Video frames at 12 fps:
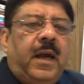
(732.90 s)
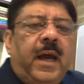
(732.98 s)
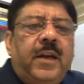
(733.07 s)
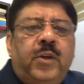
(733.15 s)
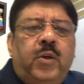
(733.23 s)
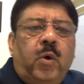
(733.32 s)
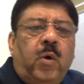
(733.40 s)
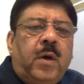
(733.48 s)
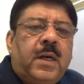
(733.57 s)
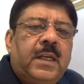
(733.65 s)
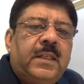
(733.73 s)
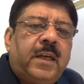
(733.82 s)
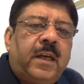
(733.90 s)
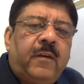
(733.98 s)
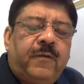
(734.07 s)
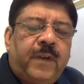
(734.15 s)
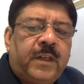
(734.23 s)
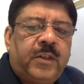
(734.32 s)
And your culture
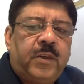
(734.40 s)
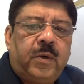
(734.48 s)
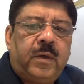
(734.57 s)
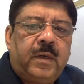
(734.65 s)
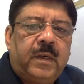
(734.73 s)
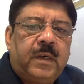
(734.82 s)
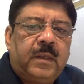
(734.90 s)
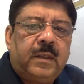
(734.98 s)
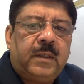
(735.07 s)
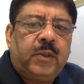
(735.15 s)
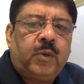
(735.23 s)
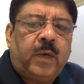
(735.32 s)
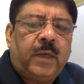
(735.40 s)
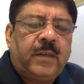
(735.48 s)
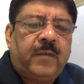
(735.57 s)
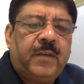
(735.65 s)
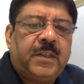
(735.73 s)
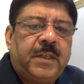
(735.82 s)
affects your choice
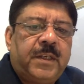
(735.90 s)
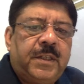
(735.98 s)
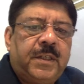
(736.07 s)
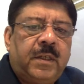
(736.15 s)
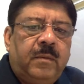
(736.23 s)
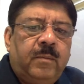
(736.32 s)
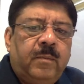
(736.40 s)
of destination?